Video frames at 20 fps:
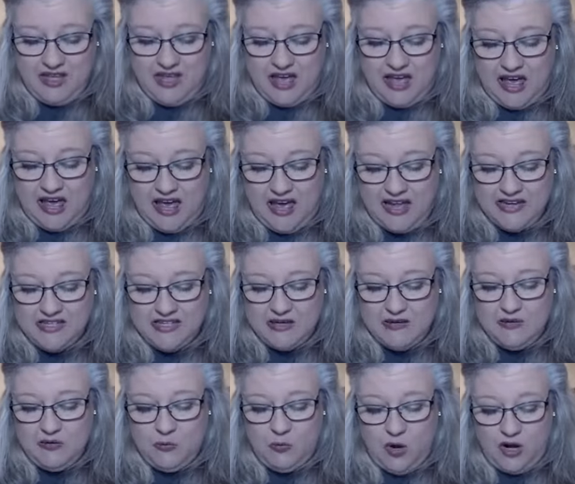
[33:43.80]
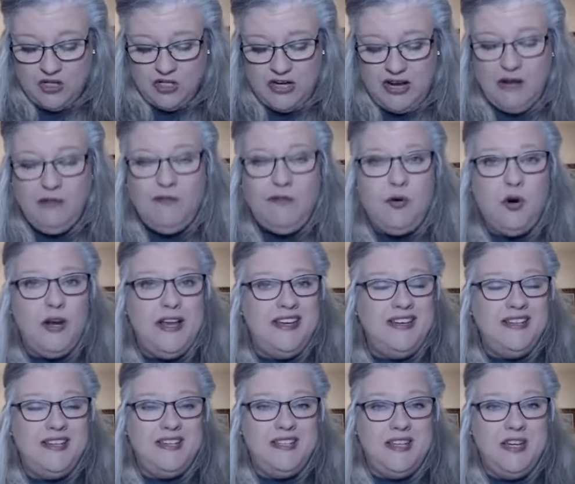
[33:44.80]
And watch out for
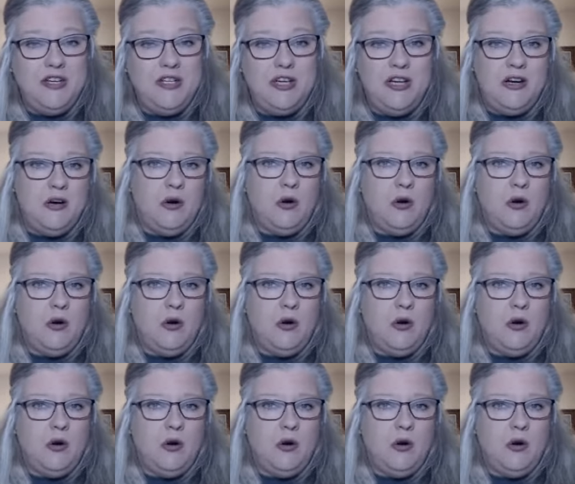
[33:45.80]
indecision